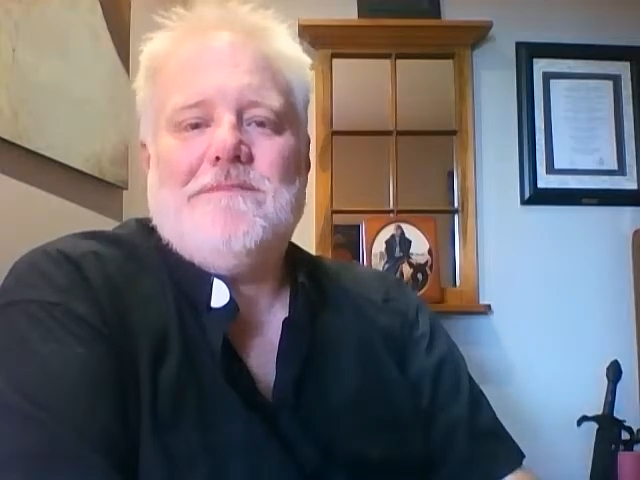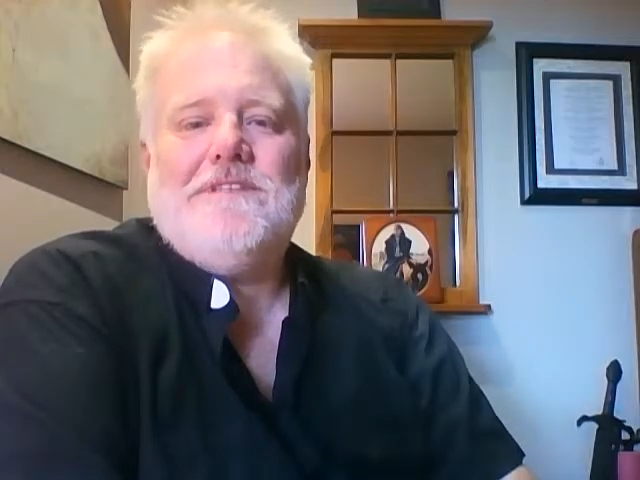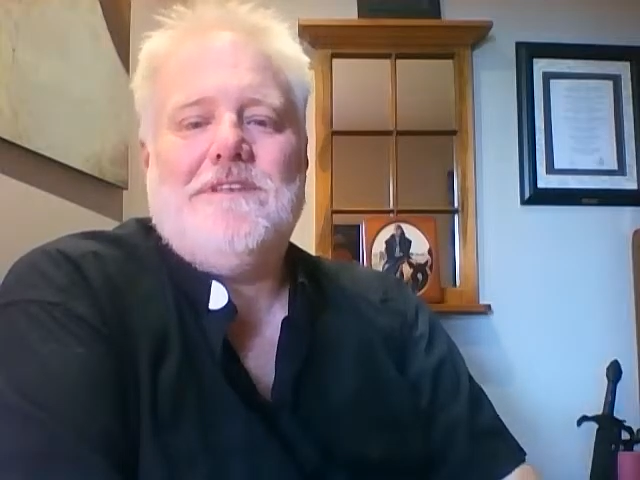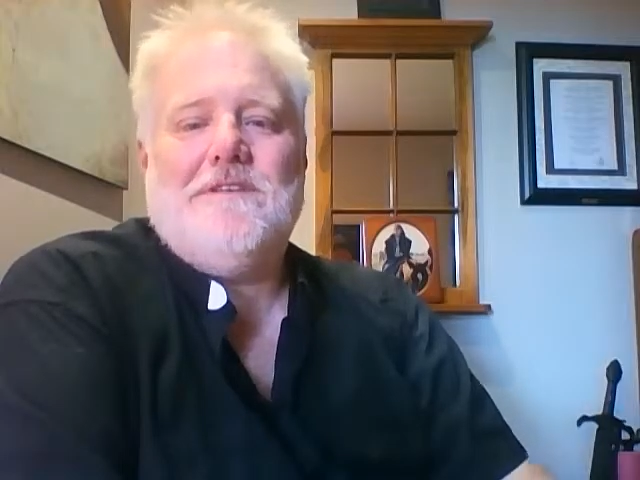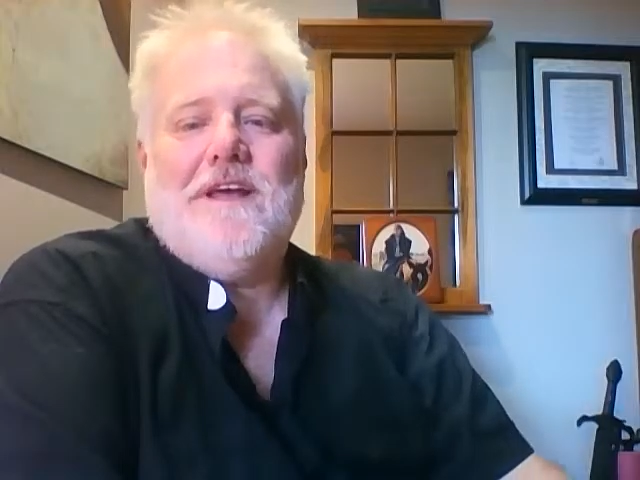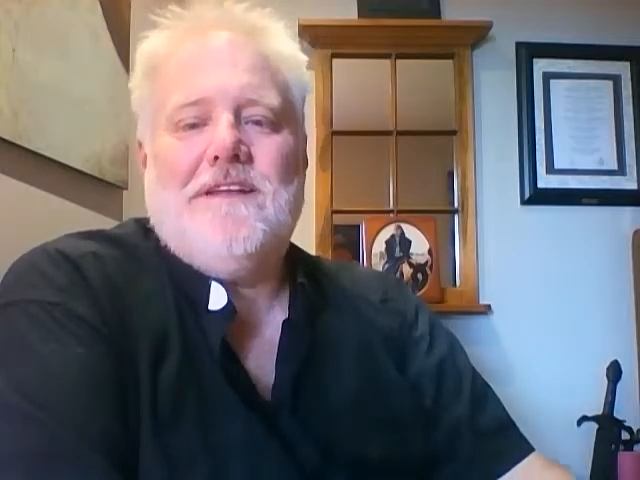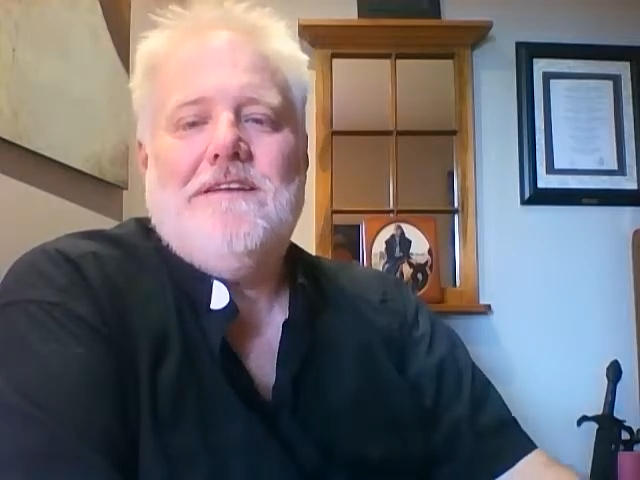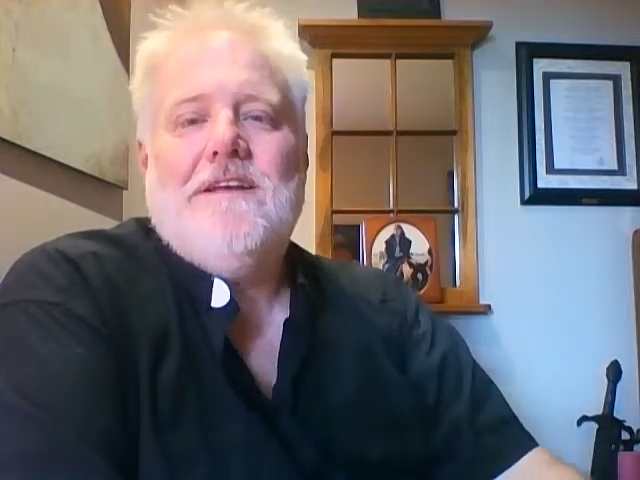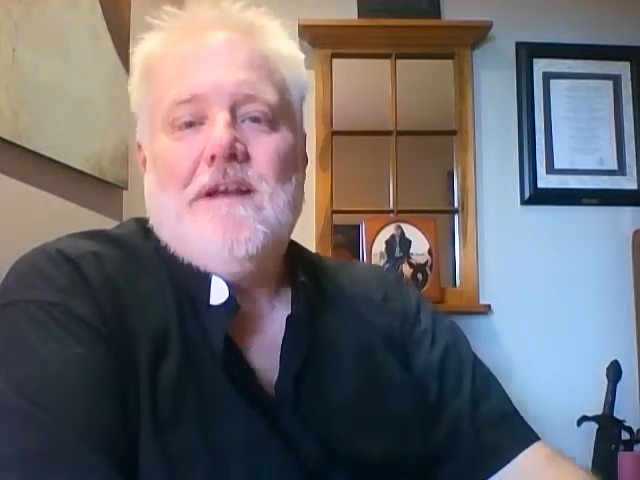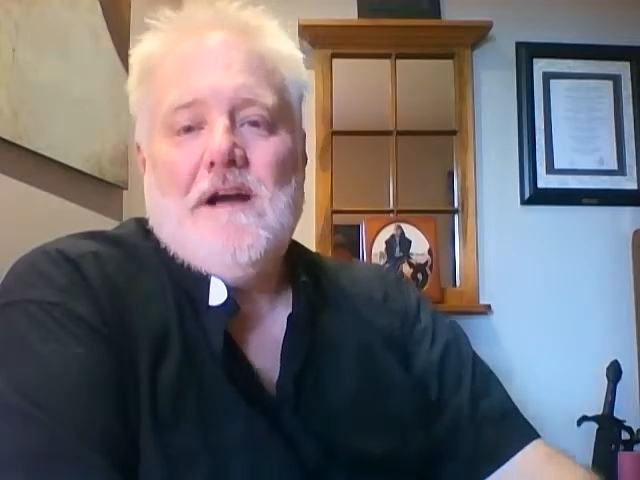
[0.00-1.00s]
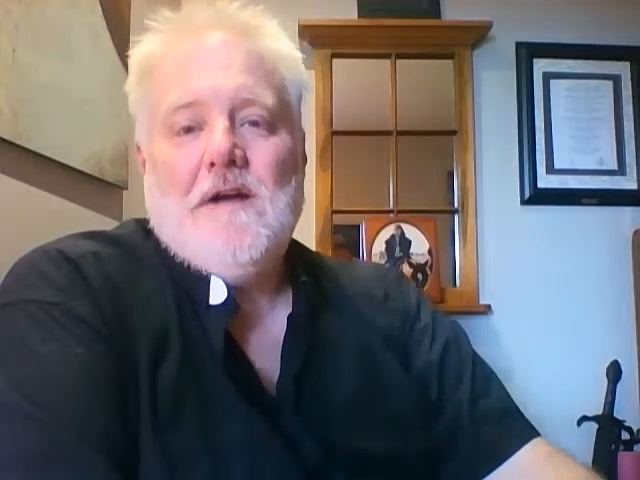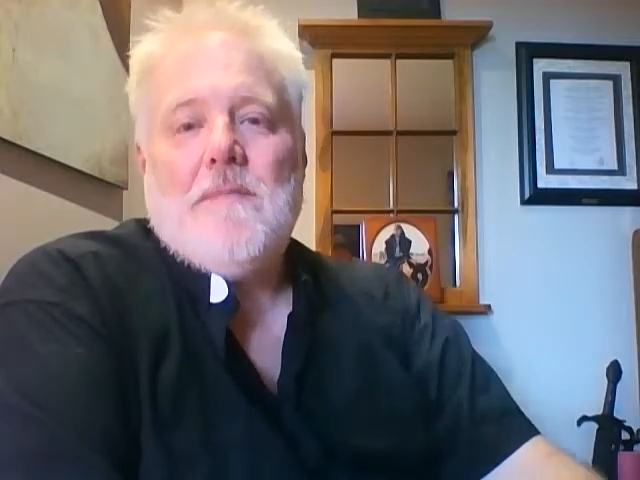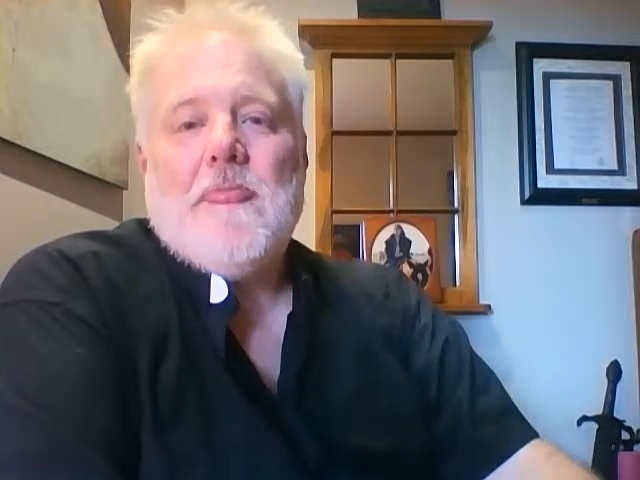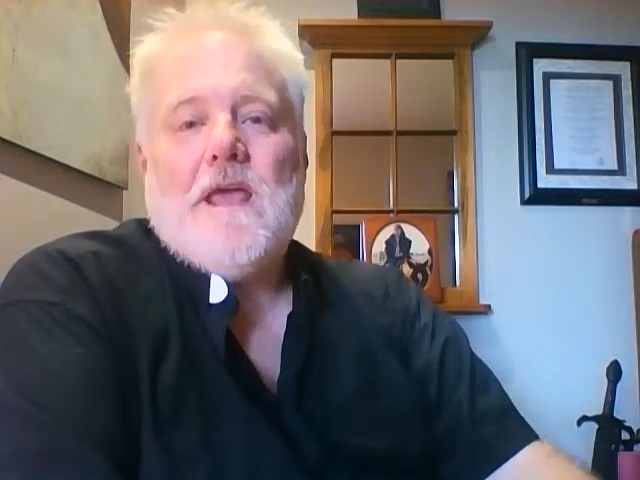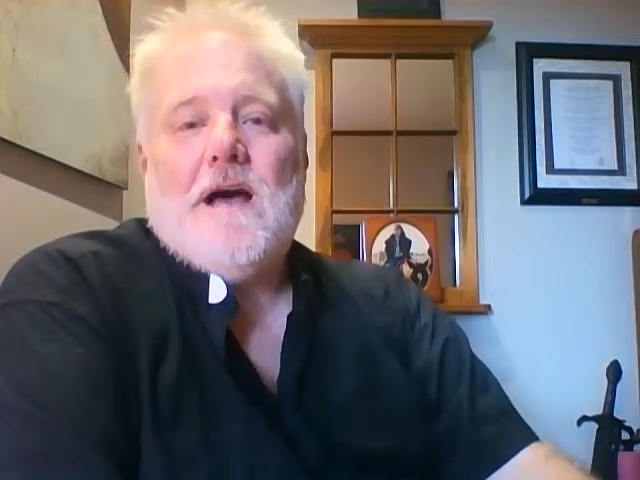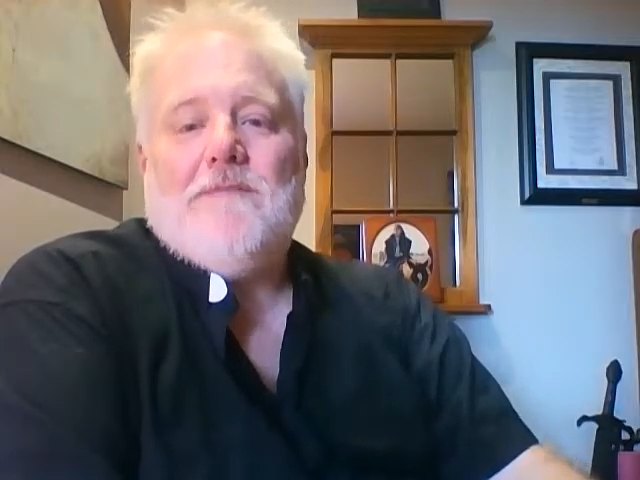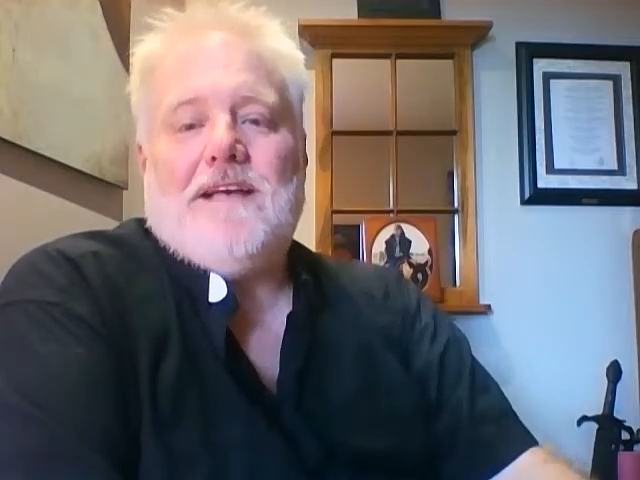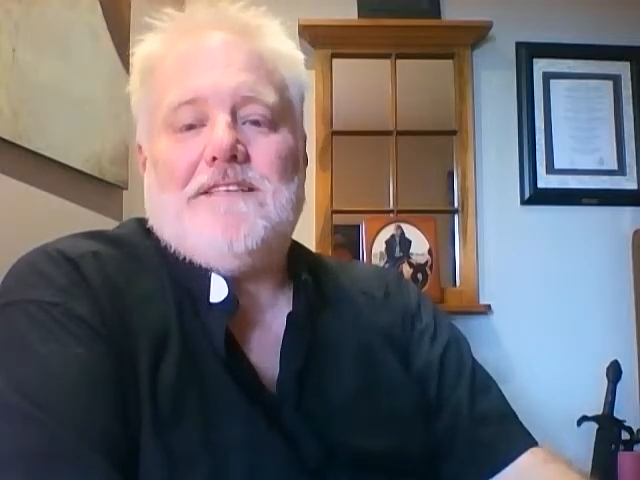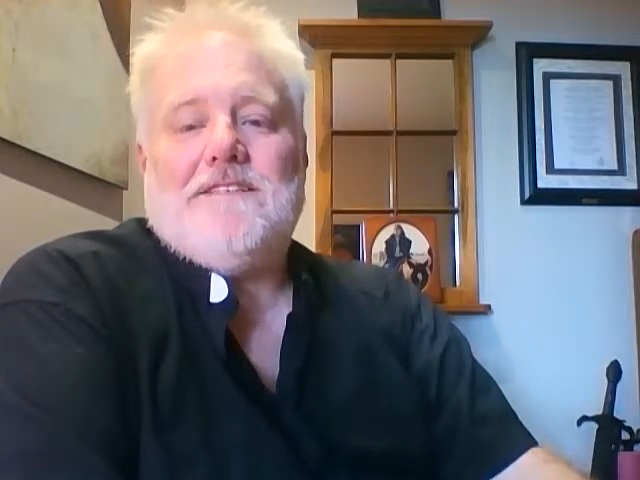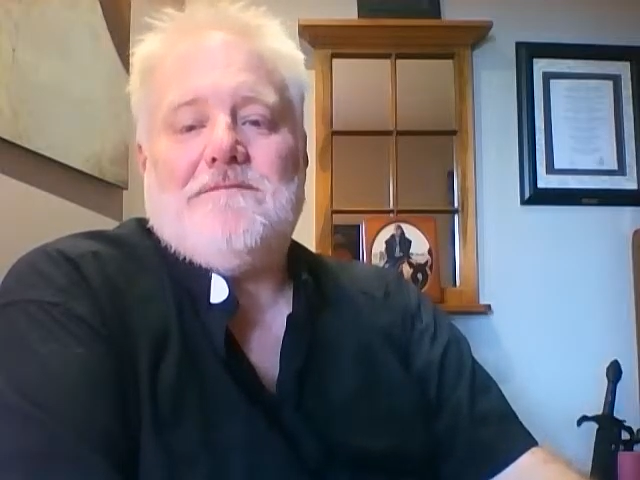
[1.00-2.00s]
Until then, God
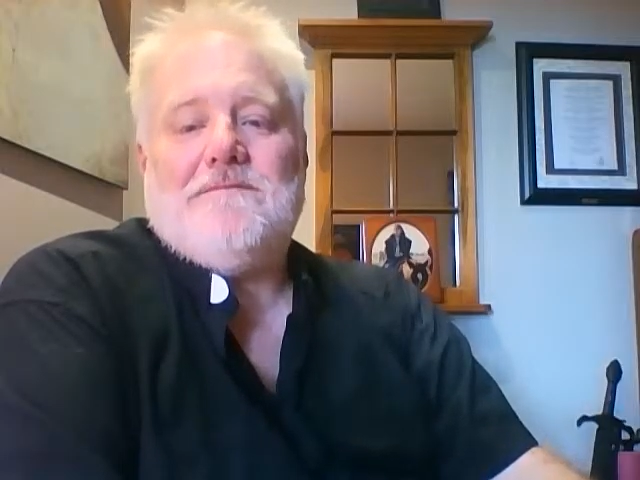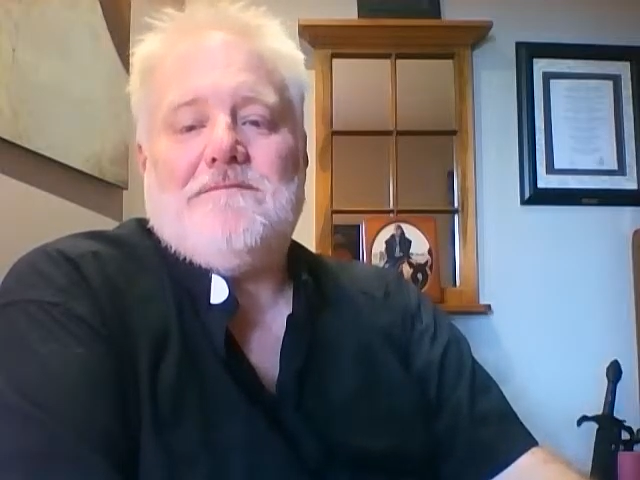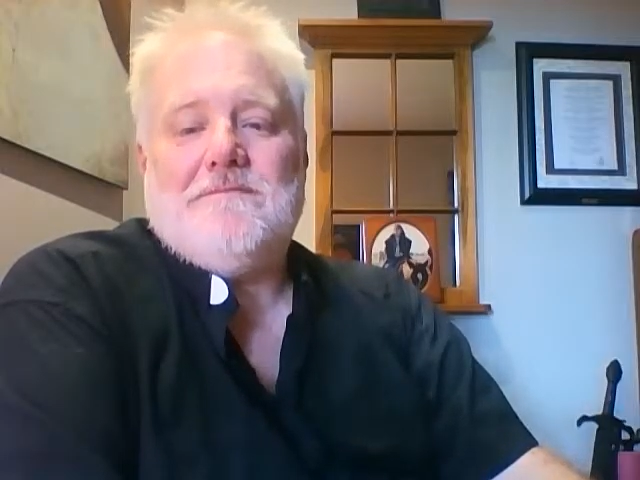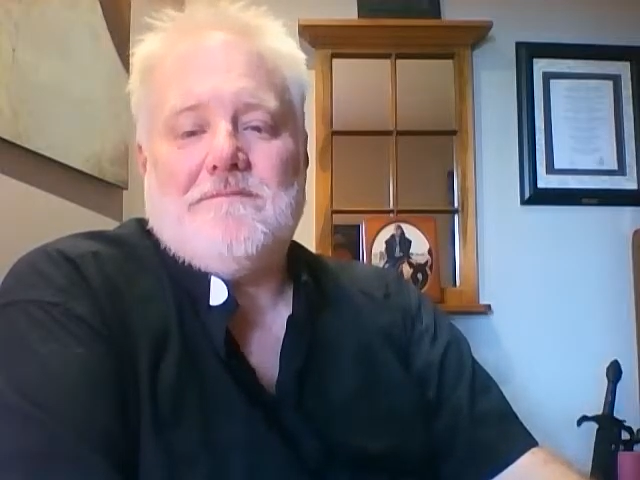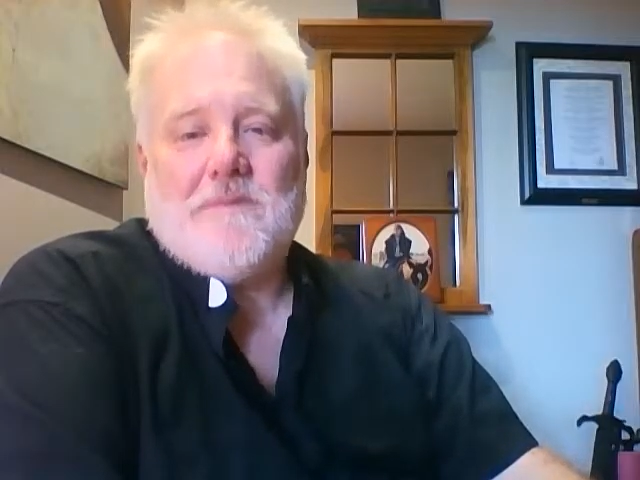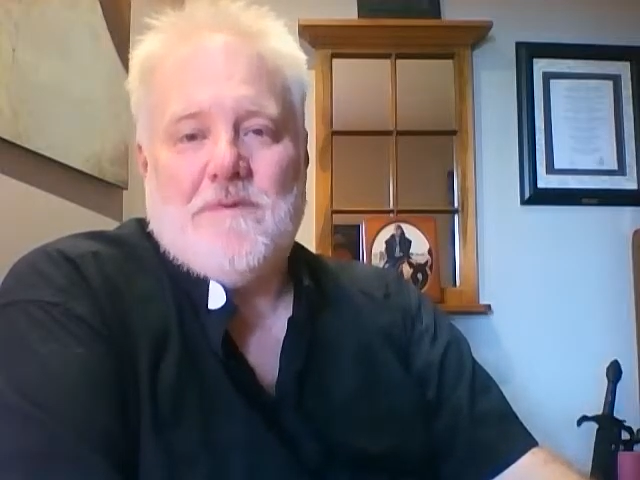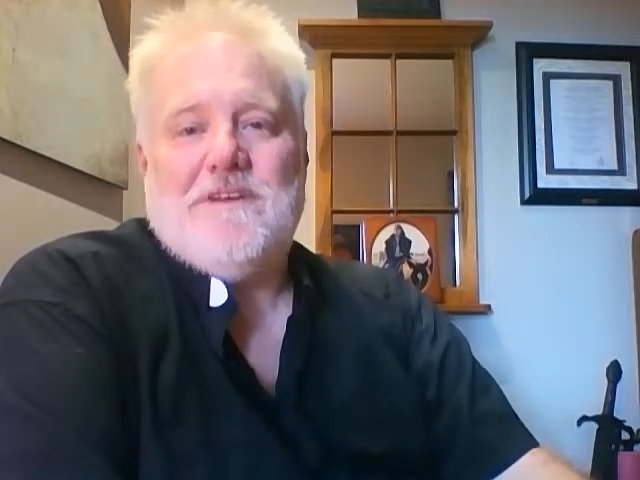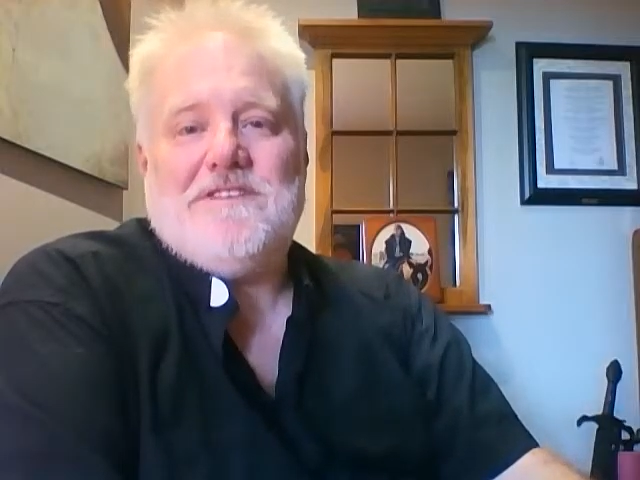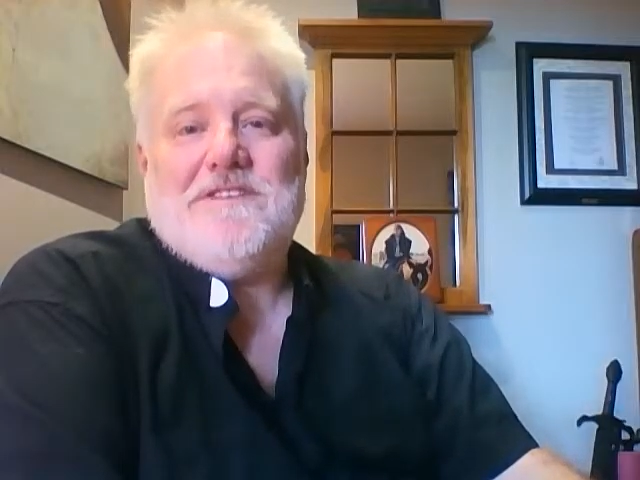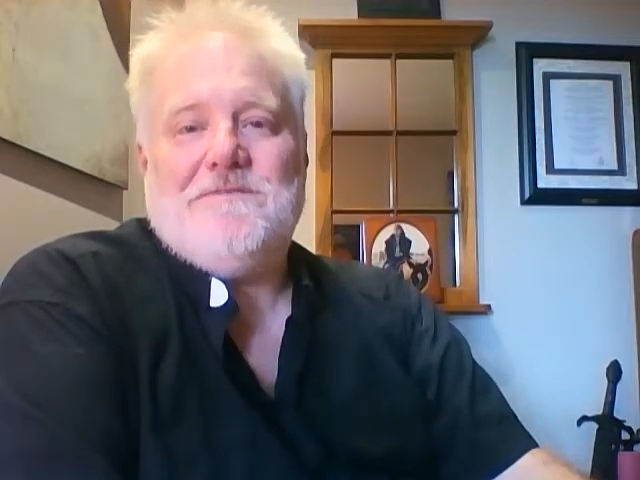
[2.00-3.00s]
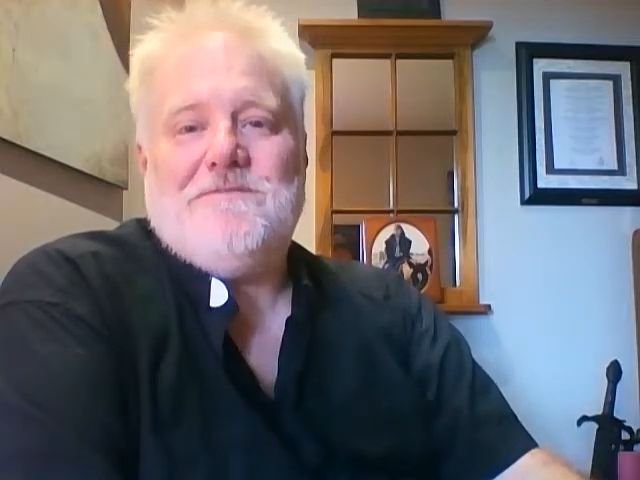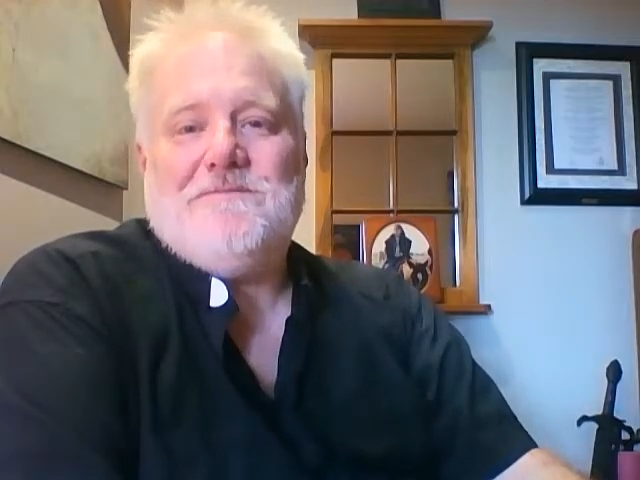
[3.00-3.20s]
bless. We miss you.